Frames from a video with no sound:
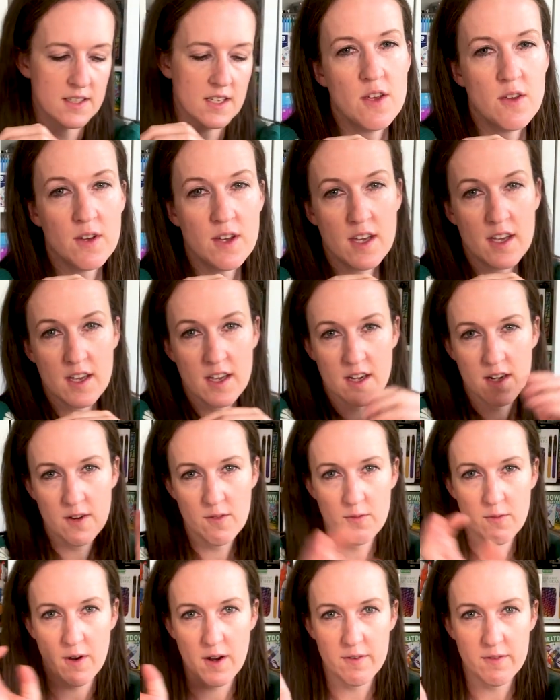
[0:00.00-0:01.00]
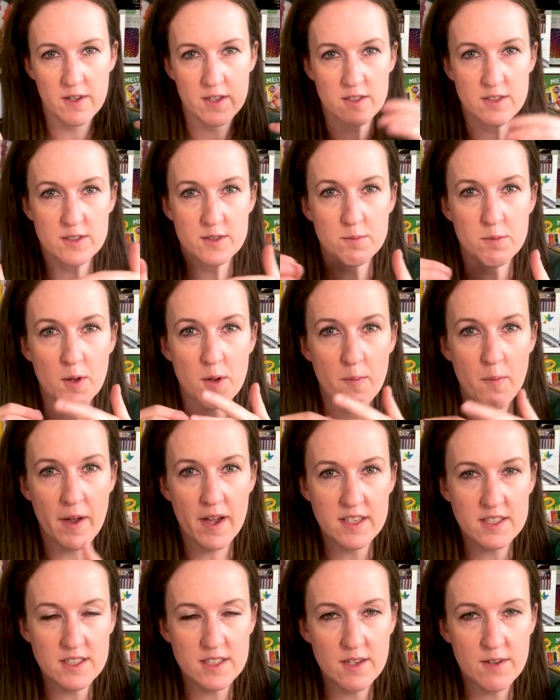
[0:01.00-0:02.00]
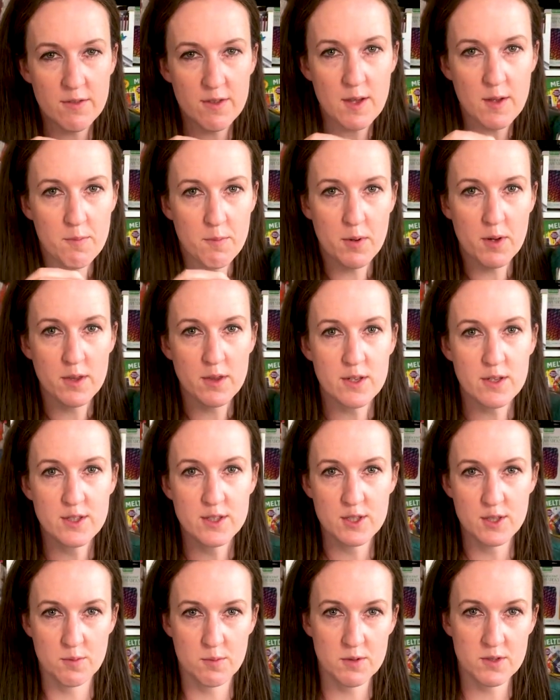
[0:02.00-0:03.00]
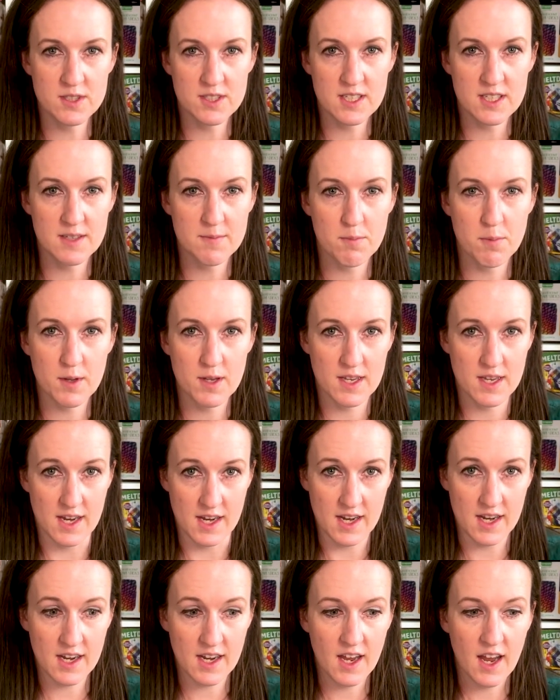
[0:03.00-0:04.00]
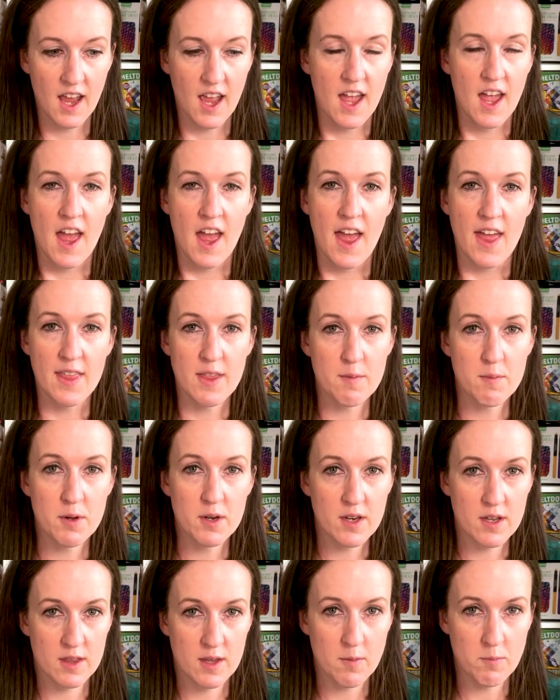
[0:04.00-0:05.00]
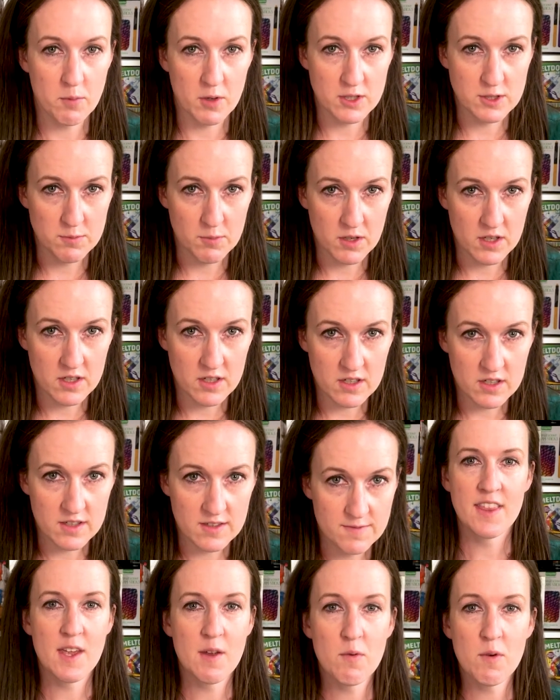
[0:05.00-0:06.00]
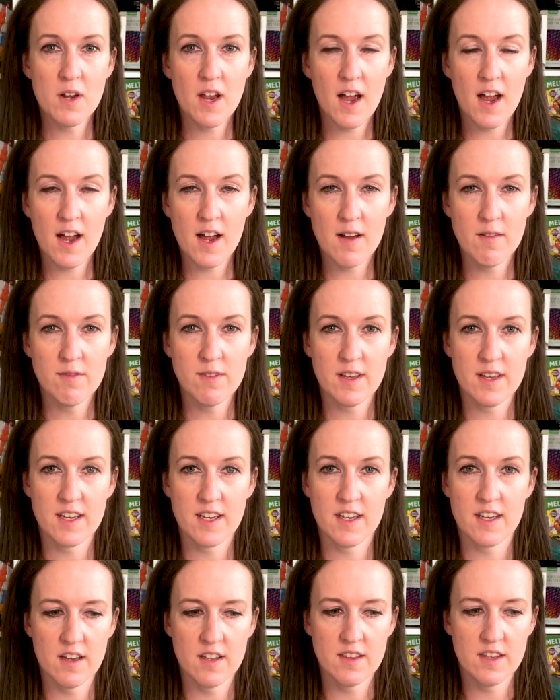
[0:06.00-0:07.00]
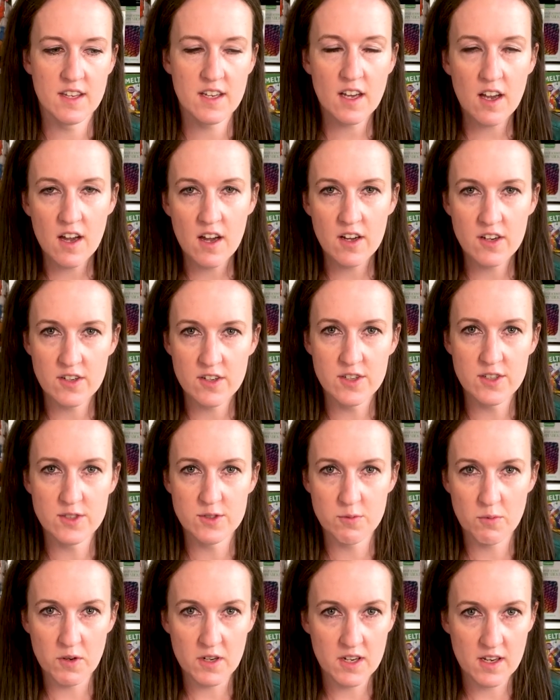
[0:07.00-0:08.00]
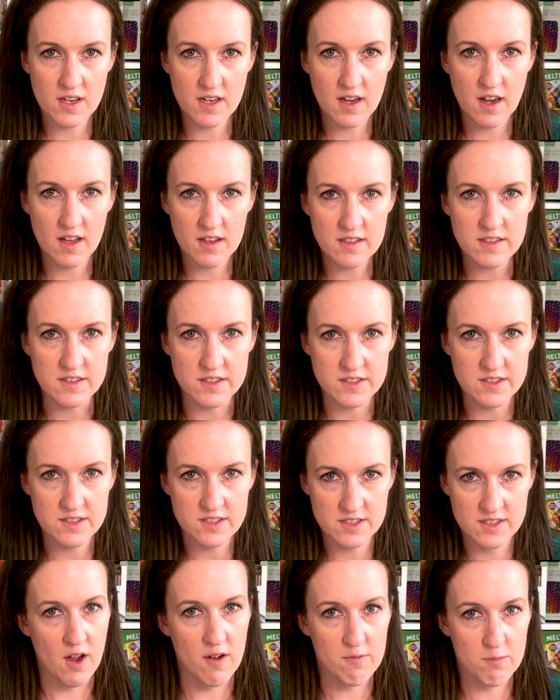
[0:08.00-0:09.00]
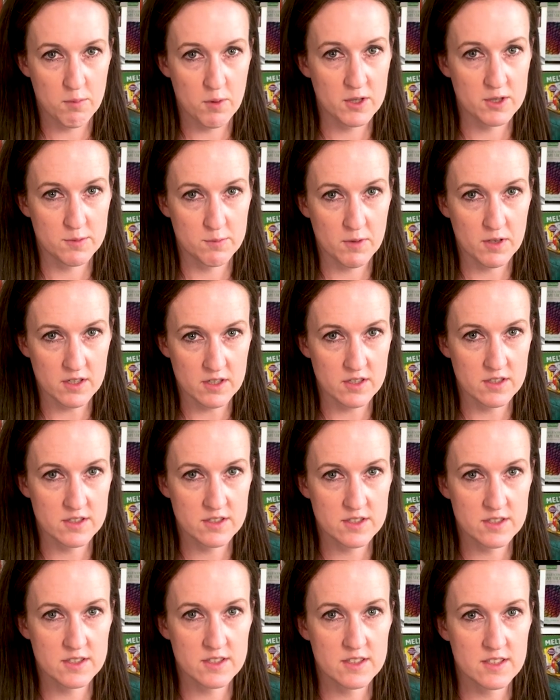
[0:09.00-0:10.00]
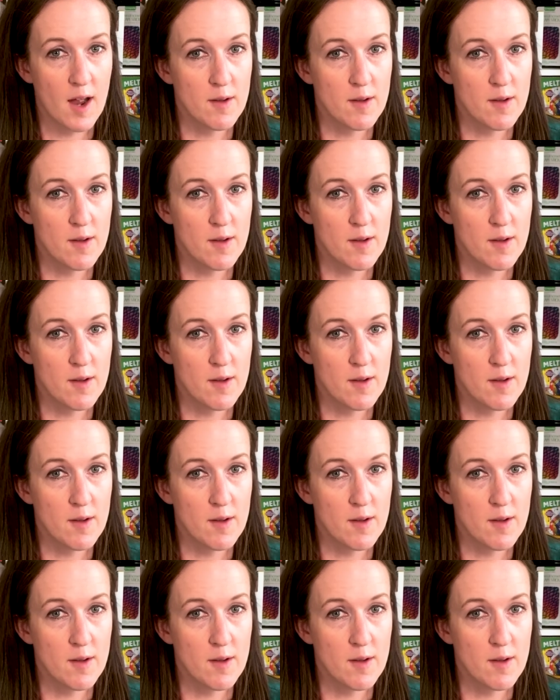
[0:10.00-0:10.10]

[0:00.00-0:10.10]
You can get it in five colors, but imagine if they put this super tape ink and they put it in that brush marker. They would have like, I think one hundred twenty colors of brush markers.